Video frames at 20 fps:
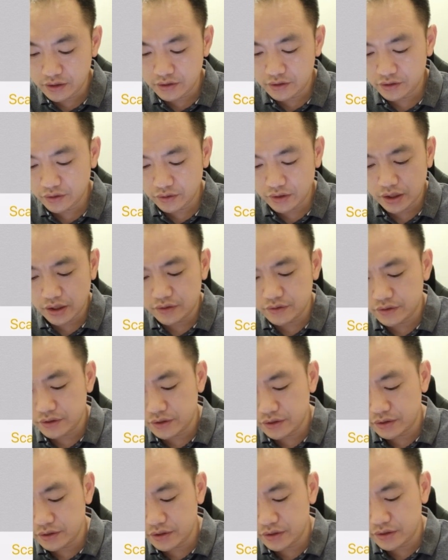So the
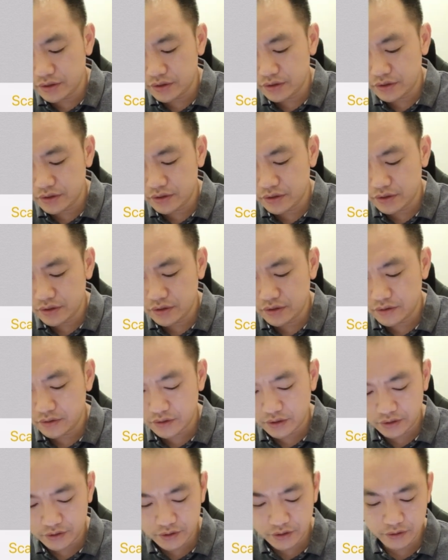answer is
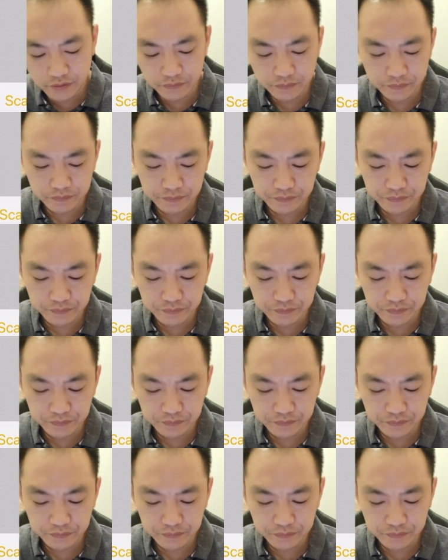16.